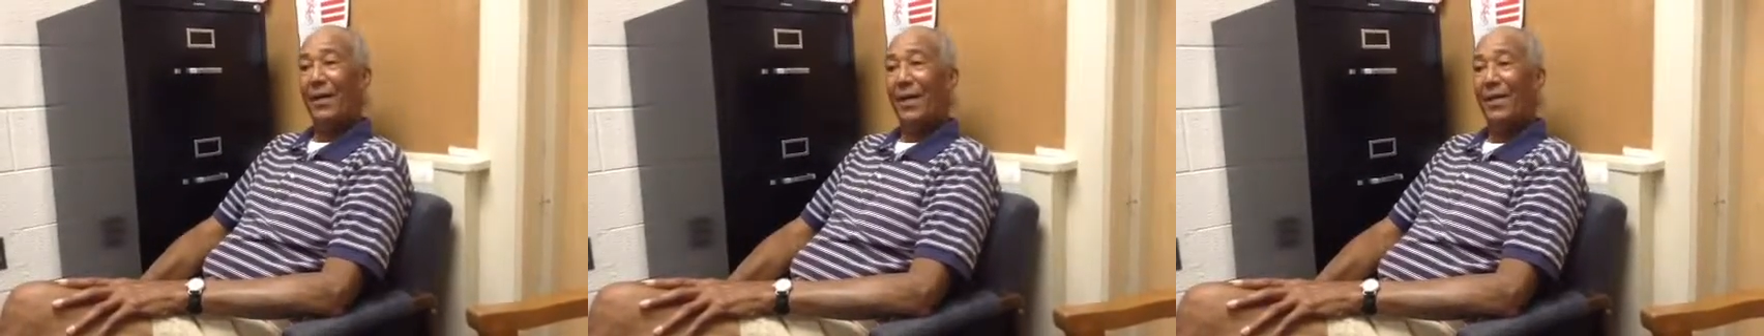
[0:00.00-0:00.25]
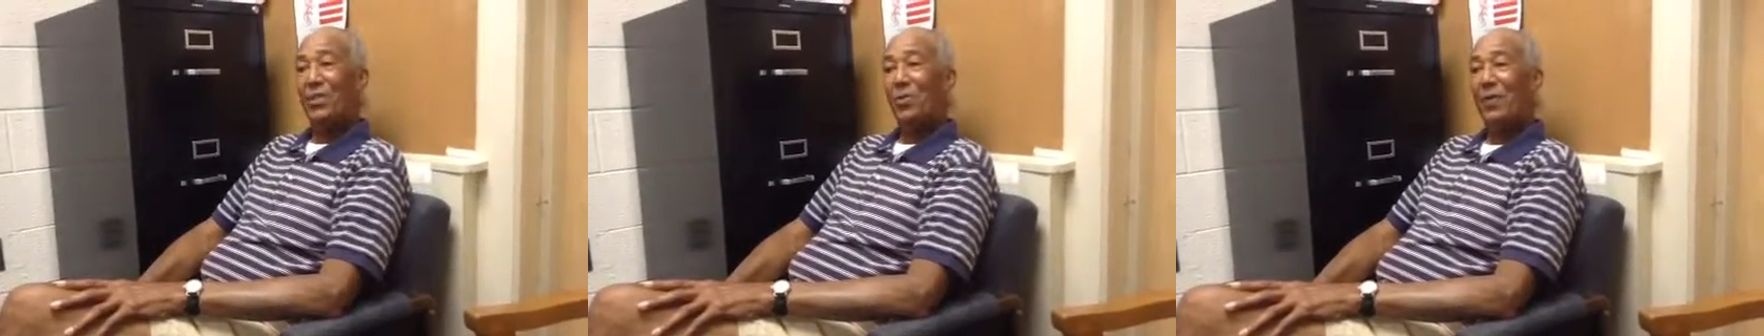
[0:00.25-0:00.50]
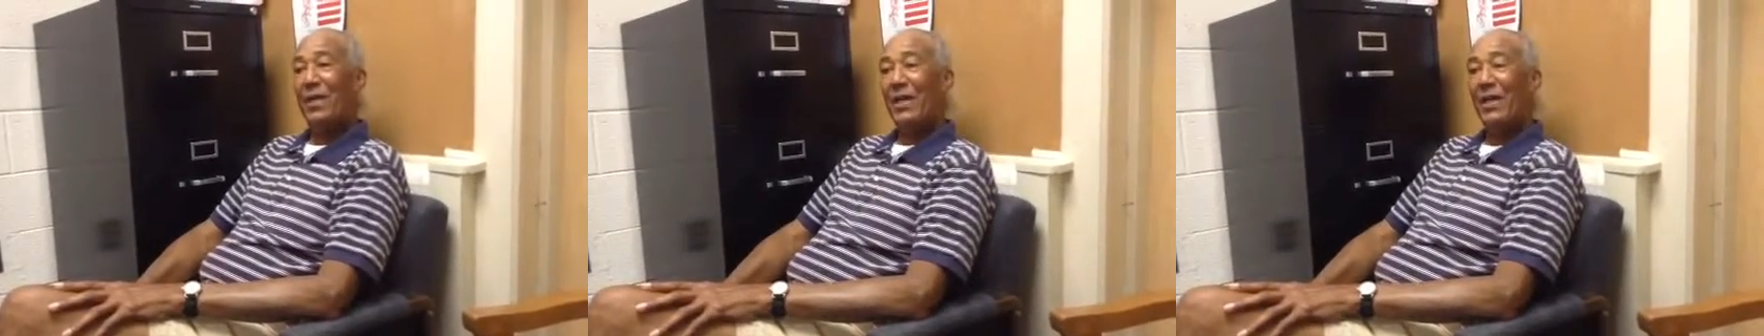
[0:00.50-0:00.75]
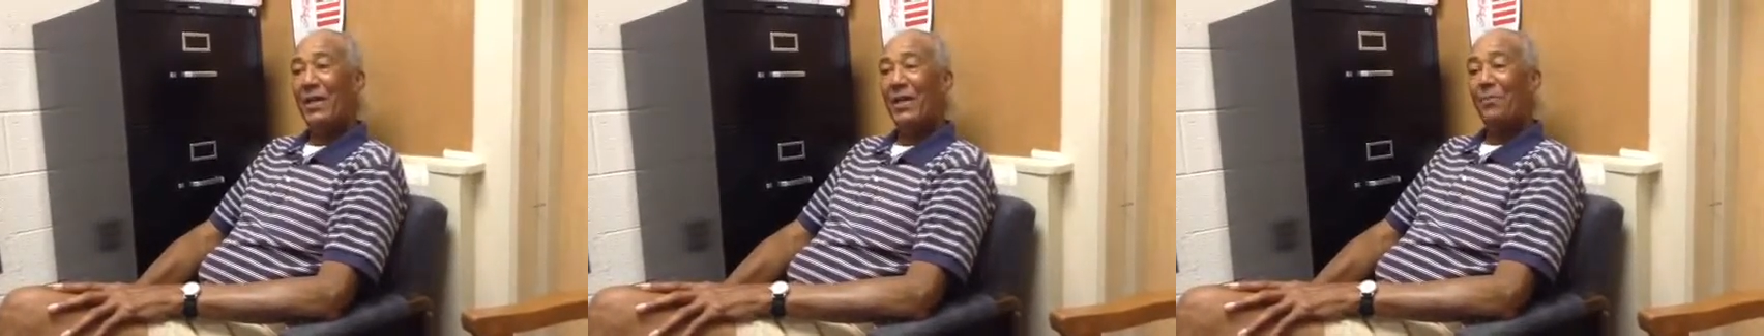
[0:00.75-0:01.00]
And so we
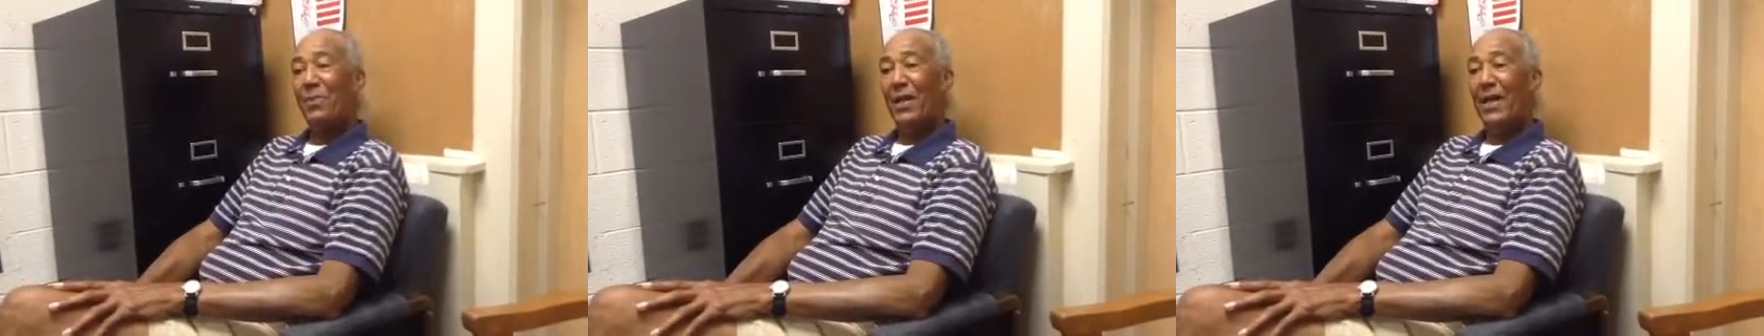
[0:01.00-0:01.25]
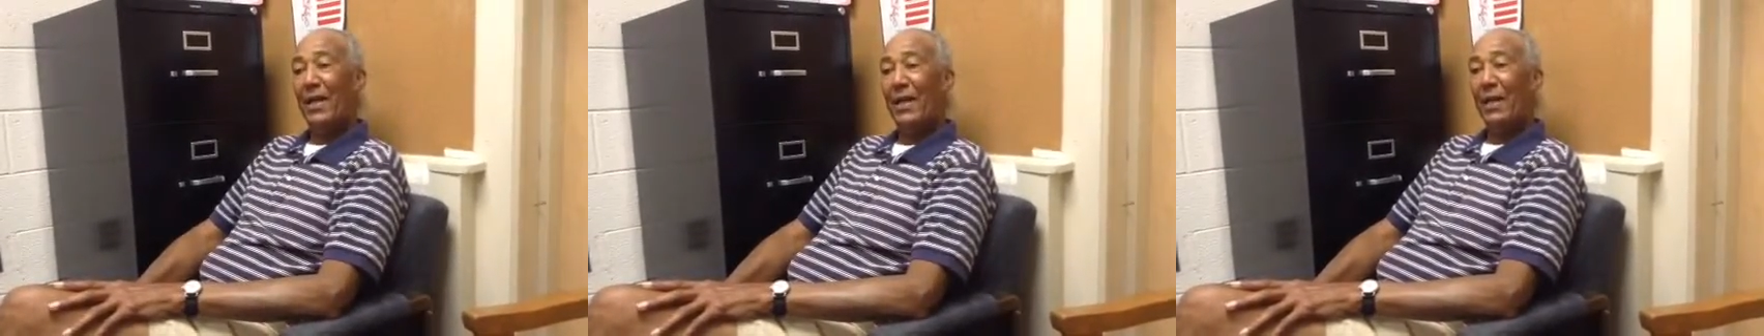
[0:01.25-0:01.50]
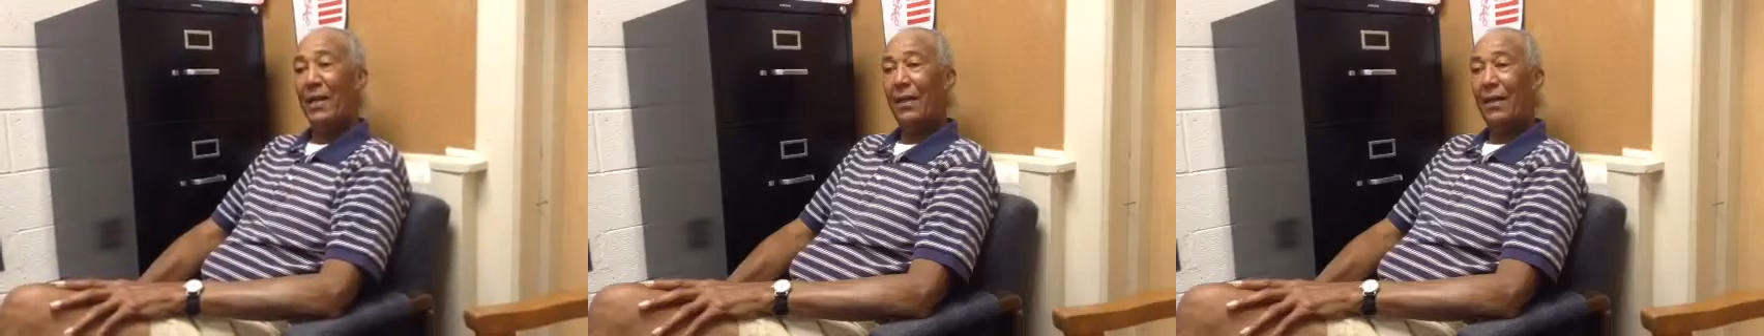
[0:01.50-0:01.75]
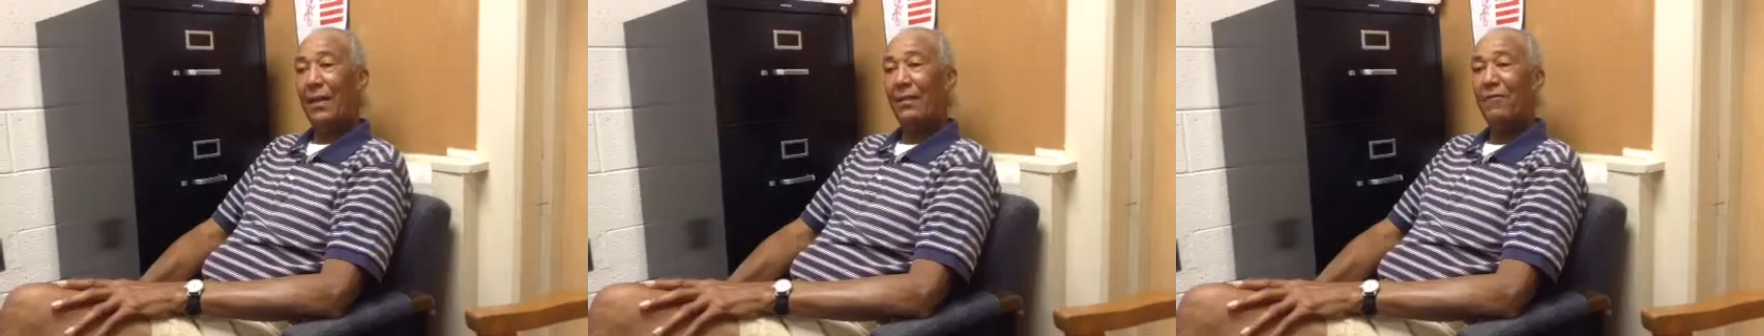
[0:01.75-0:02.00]
ended up playing
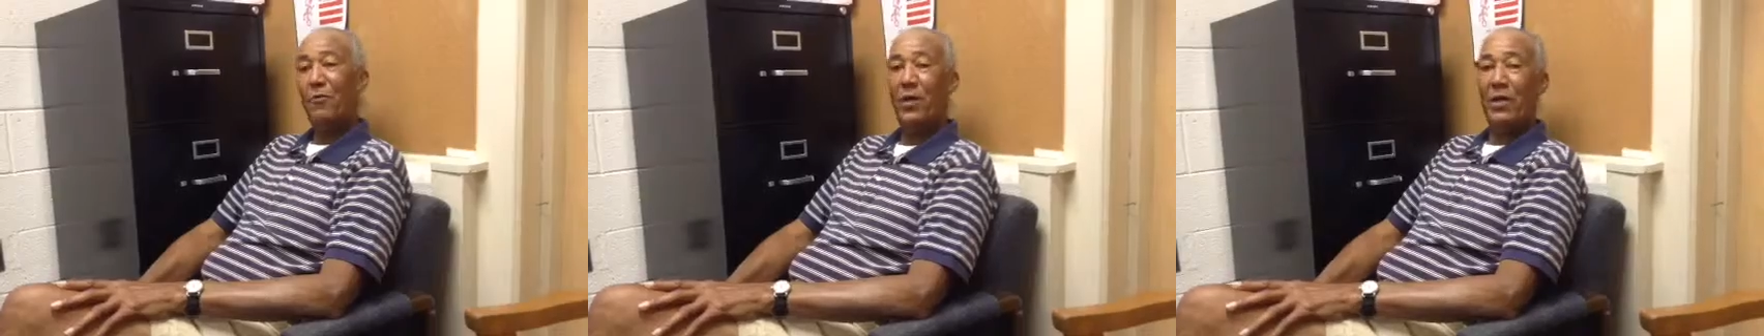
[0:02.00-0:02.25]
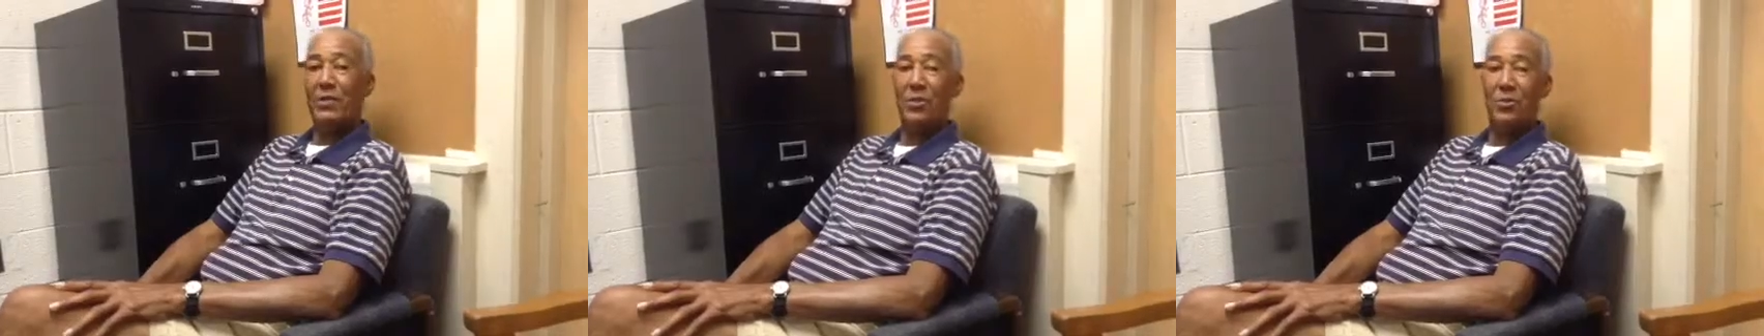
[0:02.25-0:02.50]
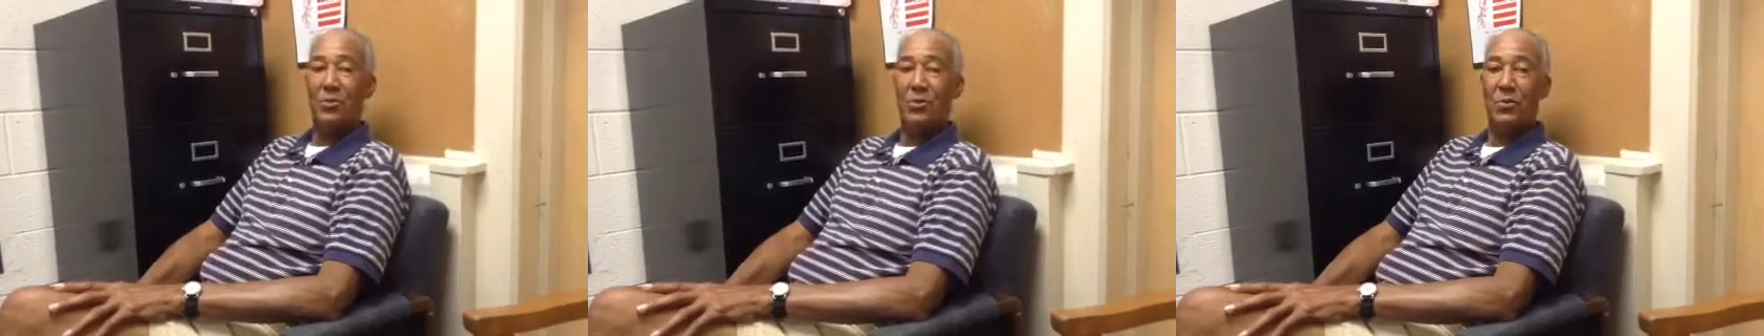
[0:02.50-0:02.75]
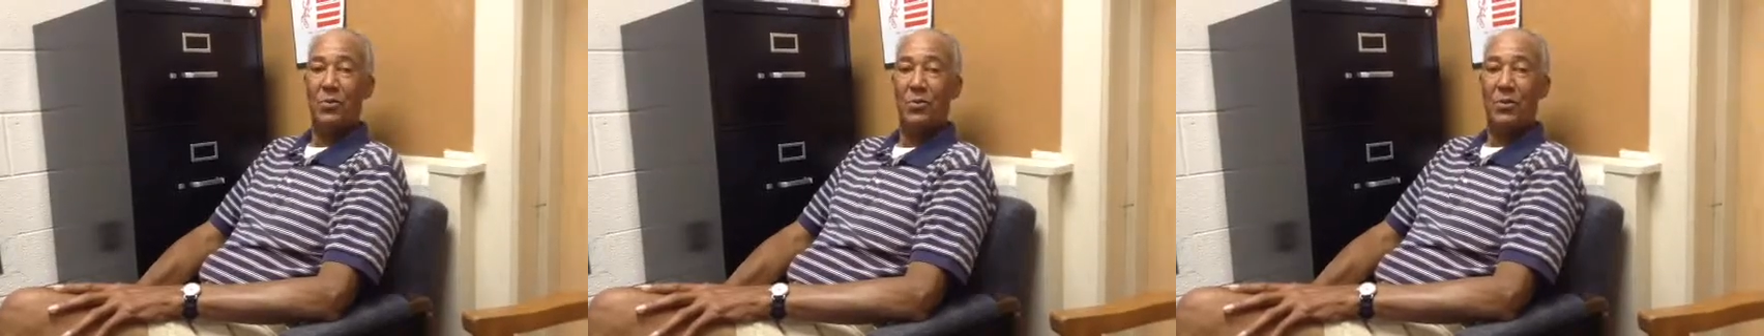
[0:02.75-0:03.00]
4A
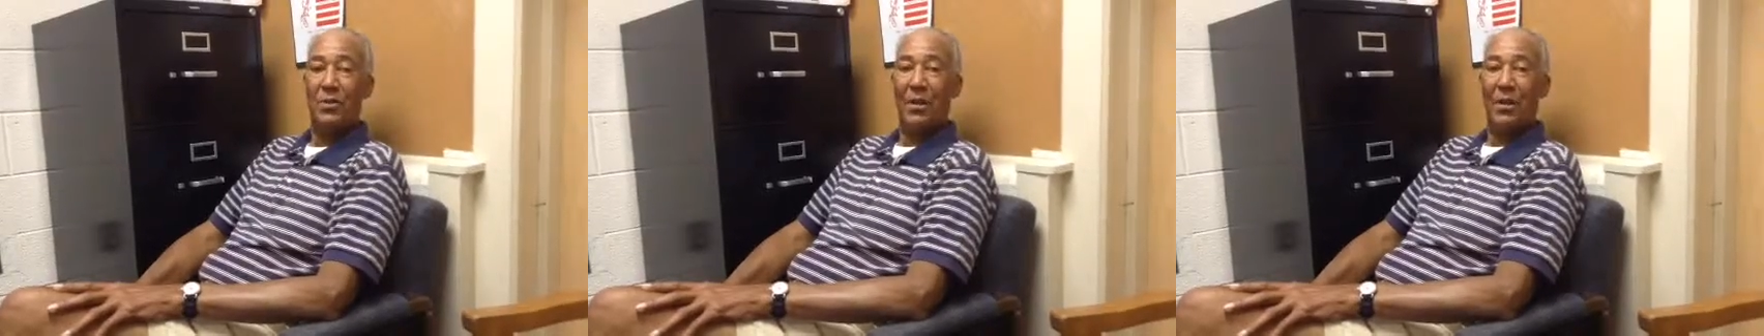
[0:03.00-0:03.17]
schools